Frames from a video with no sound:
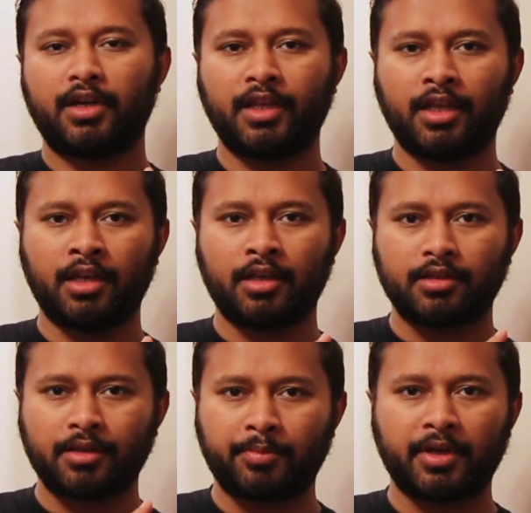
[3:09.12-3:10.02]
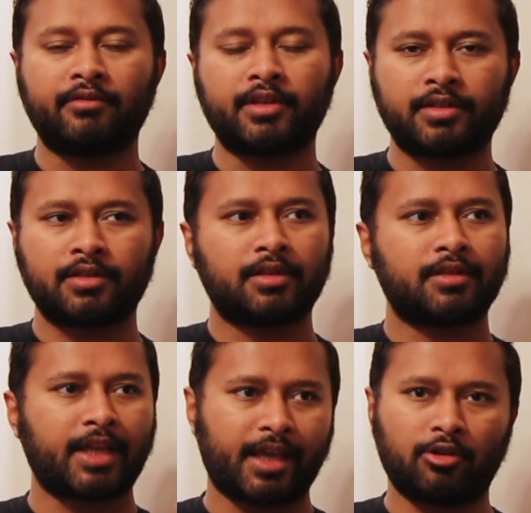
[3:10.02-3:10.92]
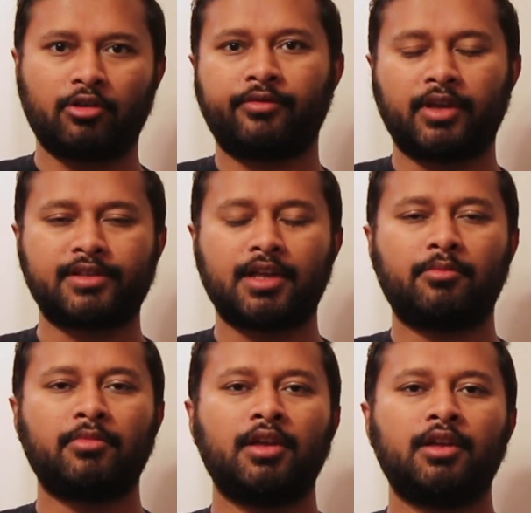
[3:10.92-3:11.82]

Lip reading: till the previous cycle of exam,